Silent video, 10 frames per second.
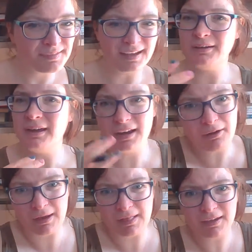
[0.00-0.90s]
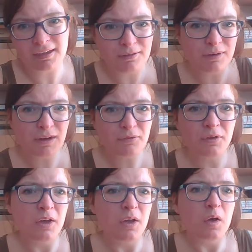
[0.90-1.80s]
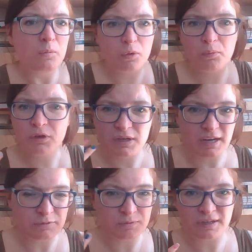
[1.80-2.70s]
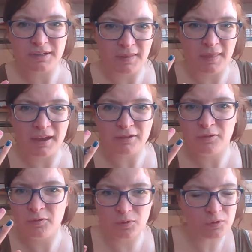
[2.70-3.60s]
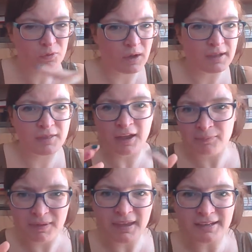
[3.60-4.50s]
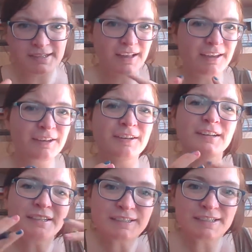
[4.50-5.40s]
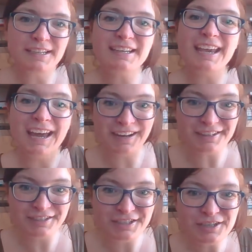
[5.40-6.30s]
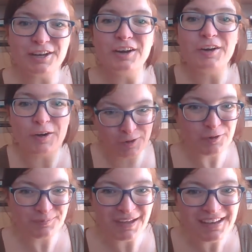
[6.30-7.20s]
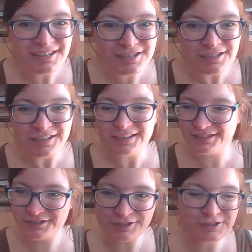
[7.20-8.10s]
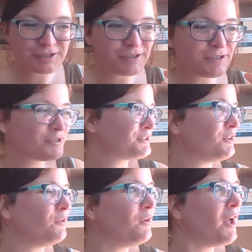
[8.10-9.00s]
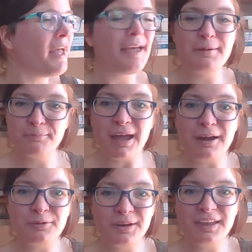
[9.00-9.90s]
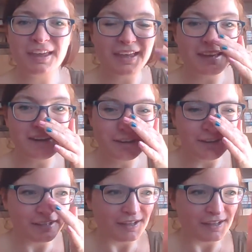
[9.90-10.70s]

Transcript: yeah, and anyway, like, even if more books get written and they're not quite like me, I see, like, seeing NLD on page, it's just so empowering and